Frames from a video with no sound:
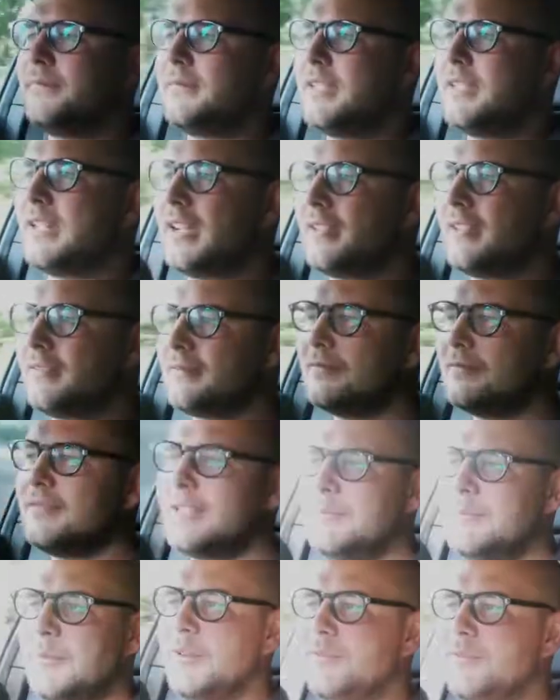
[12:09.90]
you know,
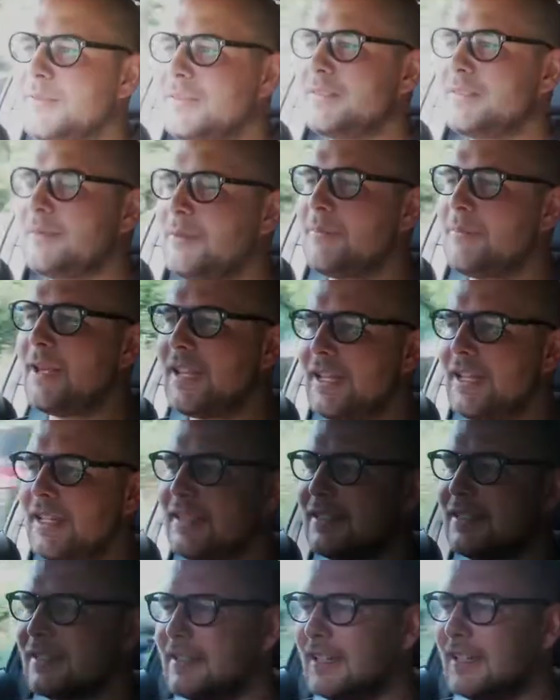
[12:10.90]
improvements to be
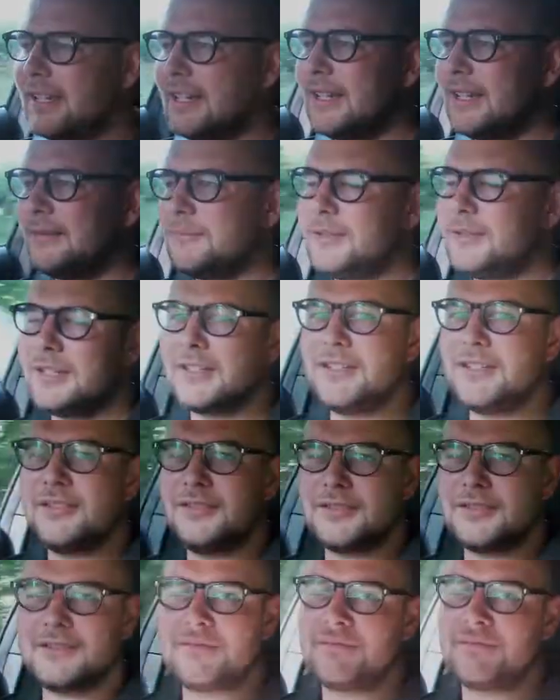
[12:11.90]
made. You can
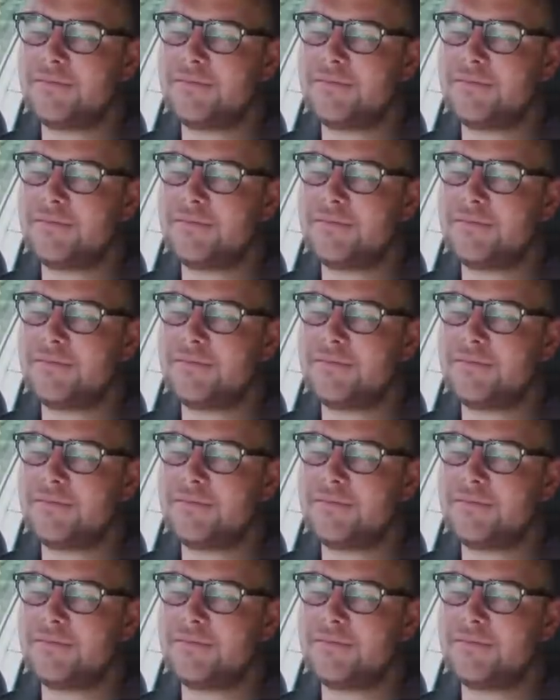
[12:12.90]
use,